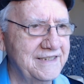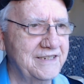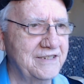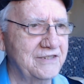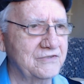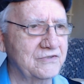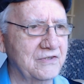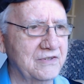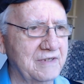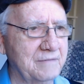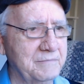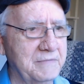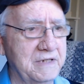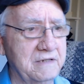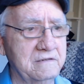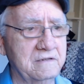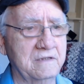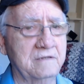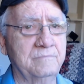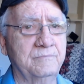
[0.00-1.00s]
So that
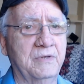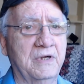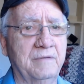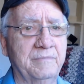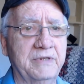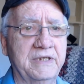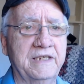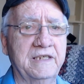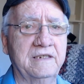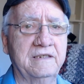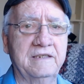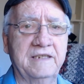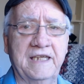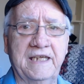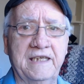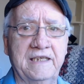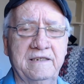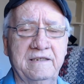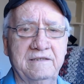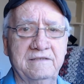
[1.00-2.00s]
means it'll probably get in the
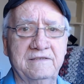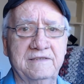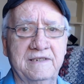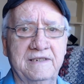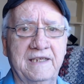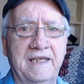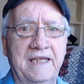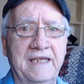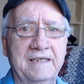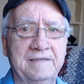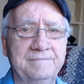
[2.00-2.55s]
80s today.